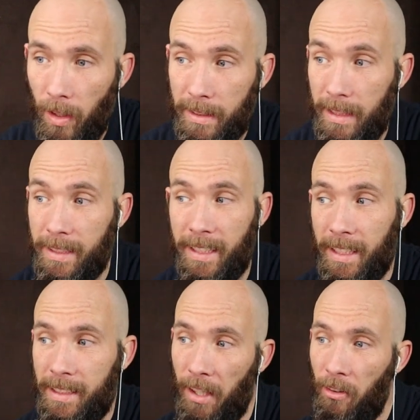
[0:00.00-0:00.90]
It says
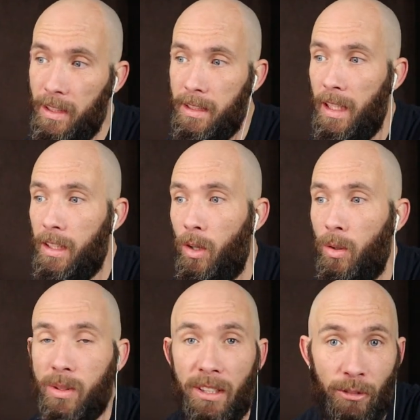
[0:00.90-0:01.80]
there, Terry, set
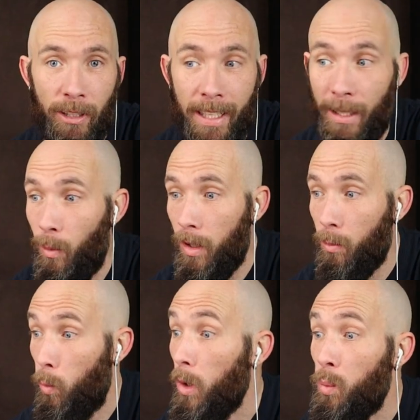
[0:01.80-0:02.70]
goals every day.
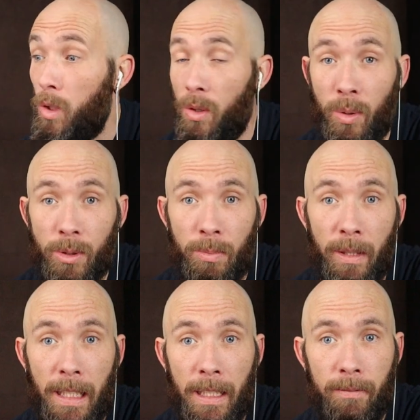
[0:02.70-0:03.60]
What will yours
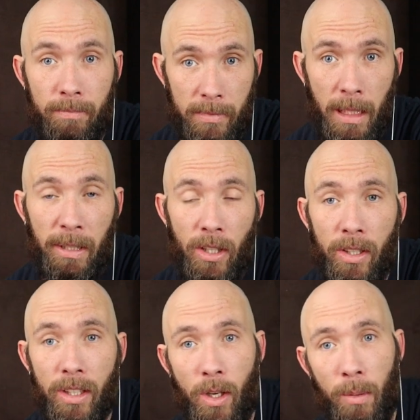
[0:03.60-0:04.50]
be? Let me
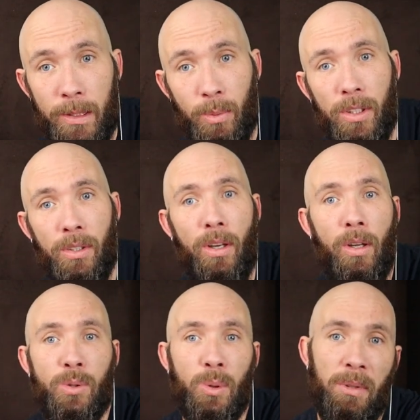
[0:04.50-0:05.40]
know in the comments what your
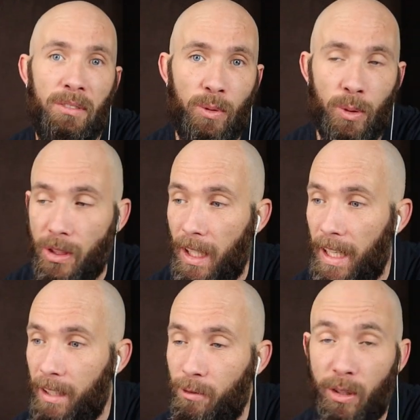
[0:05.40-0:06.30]
goals will be for
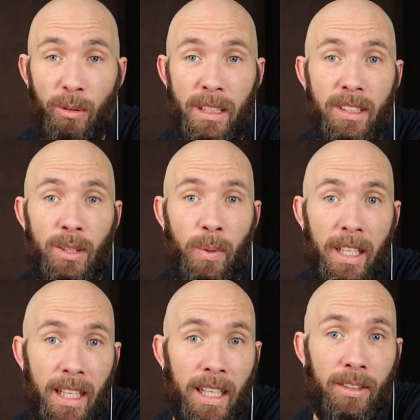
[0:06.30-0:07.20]
today and for the rest of the
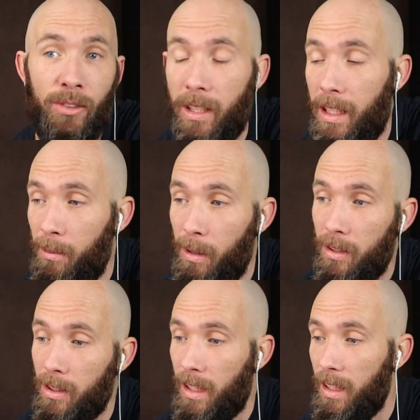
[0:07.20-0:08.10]
weekend, really,
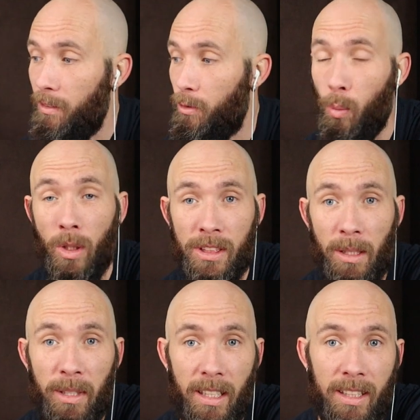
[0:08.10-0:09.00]
because I think if you watch
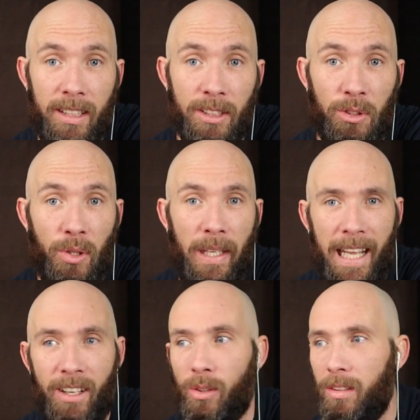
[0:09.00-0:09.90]
something like this, you
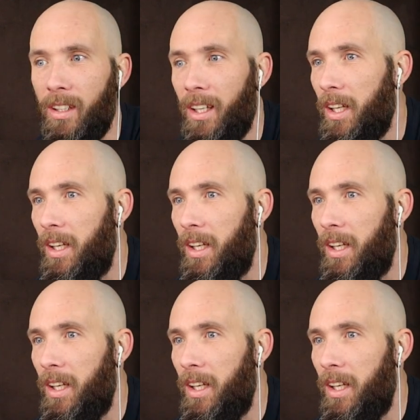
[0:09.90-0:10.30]
cannot